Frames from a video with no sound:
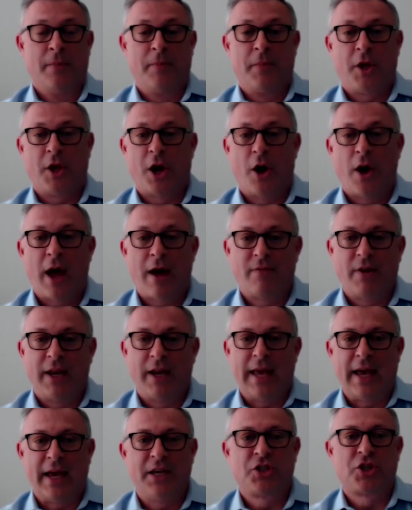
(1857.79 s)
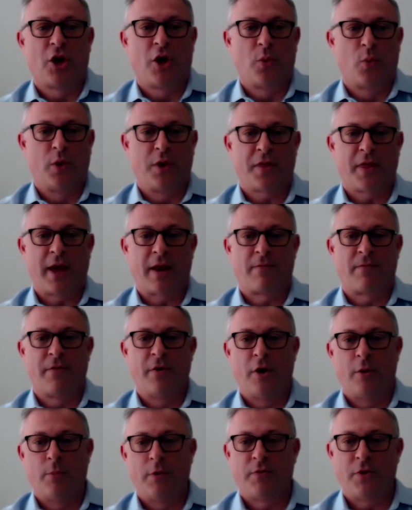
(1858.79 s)
you know, have a liaison with that
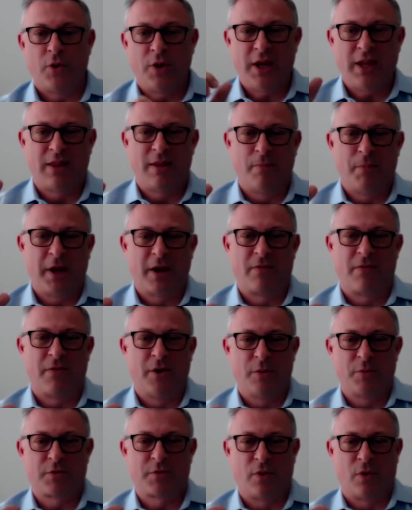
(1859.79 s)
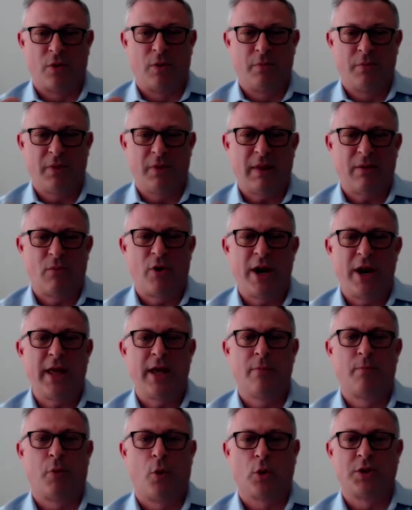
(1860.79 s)
firm if you need the big firms for really
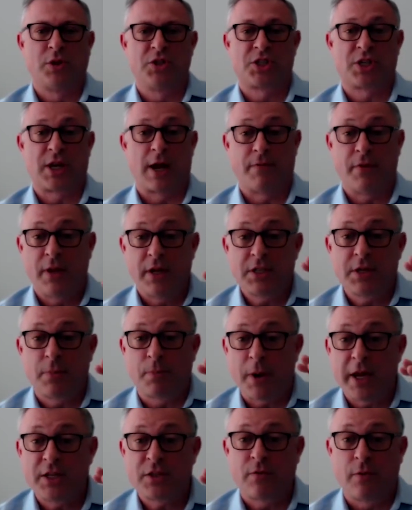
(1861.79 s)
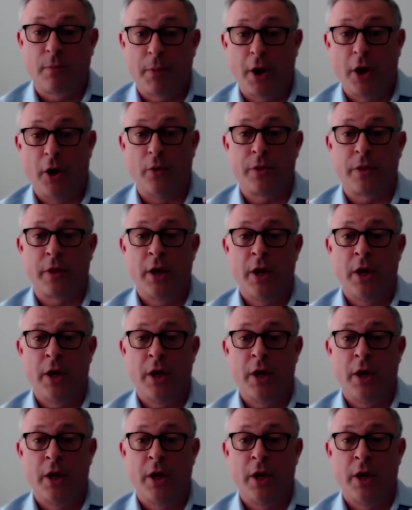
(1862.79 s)
important stuff. And there's a place for both.